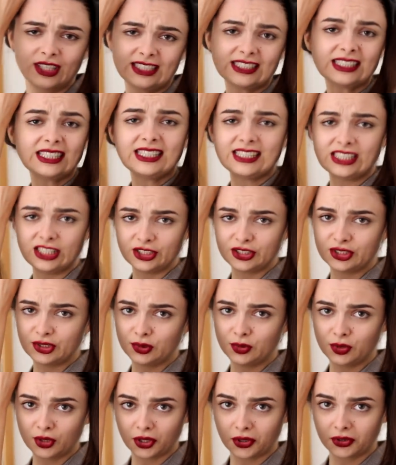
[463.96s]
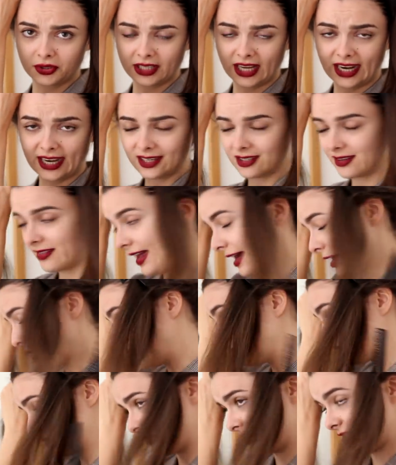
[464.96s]
it's easier to do on curled hair, that
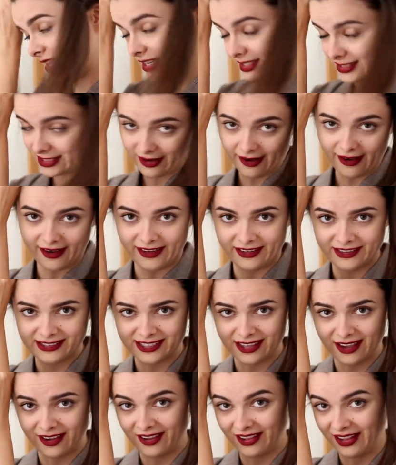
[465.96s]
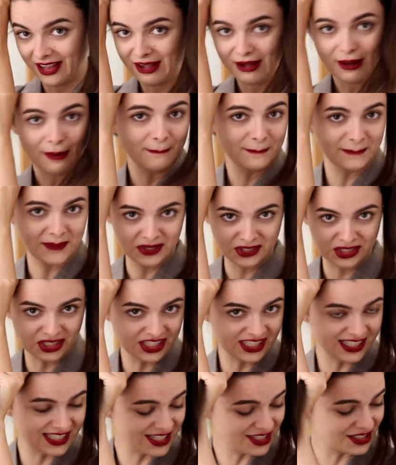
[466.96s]
goes for the entire hairstyle, much
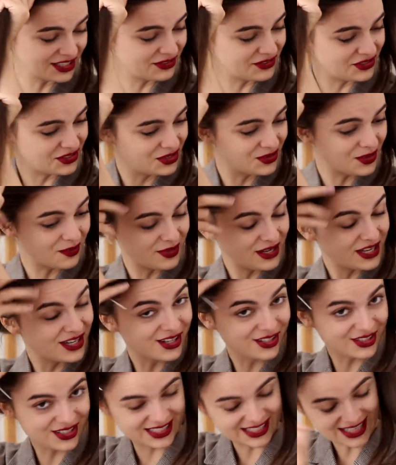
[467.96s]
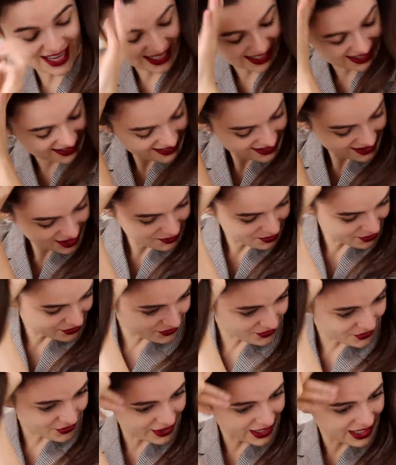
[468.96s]
easier if you do a pin curl set than like
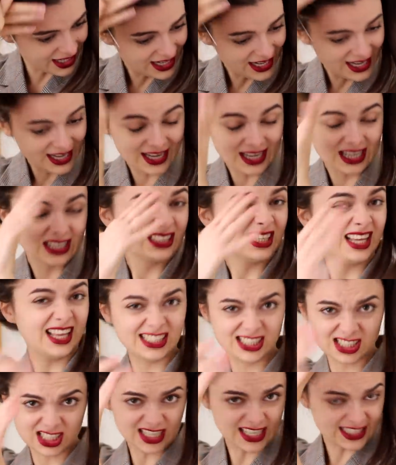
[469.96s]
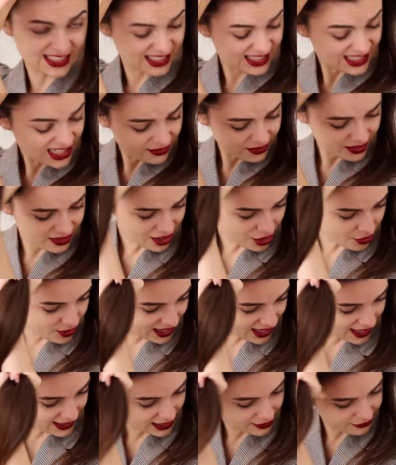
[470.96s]
before. It's not necessary though,
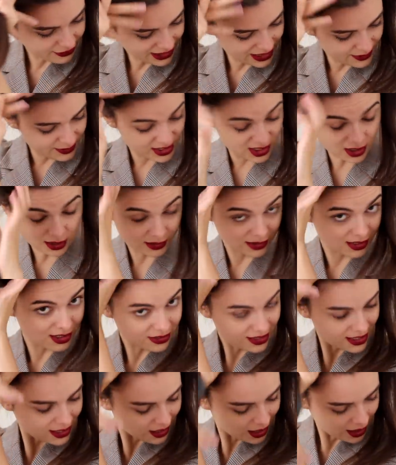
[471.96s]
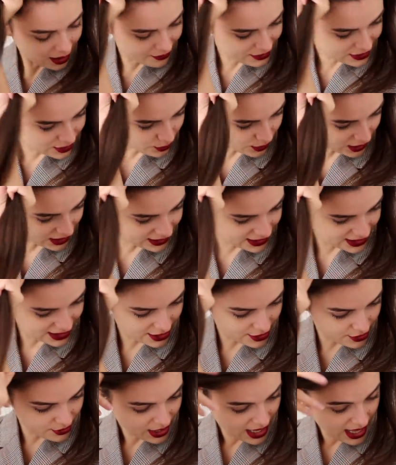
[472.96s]
it can definitely be done straight hair as well.
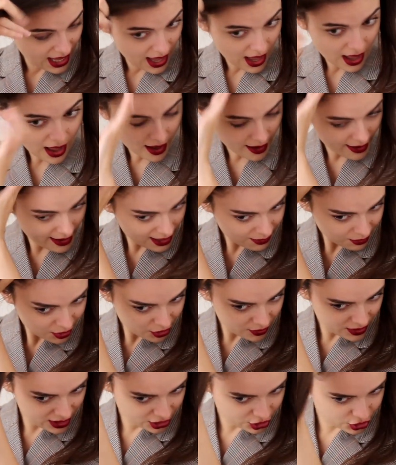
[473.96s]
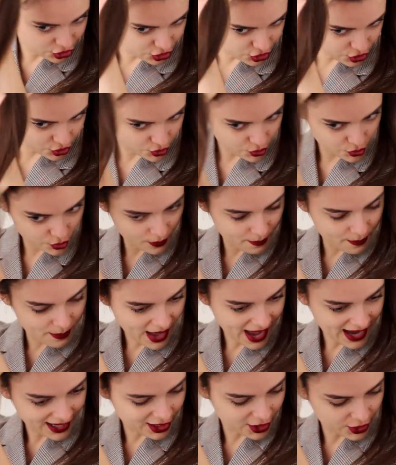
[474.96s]
So I am going to
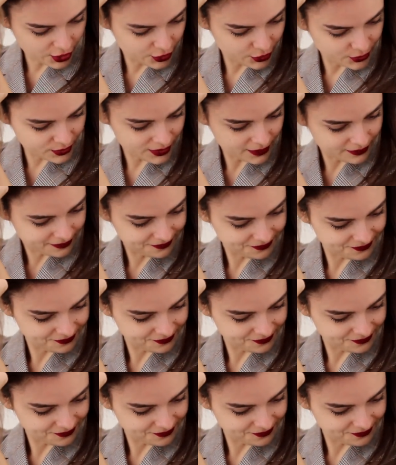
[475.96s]
backcomb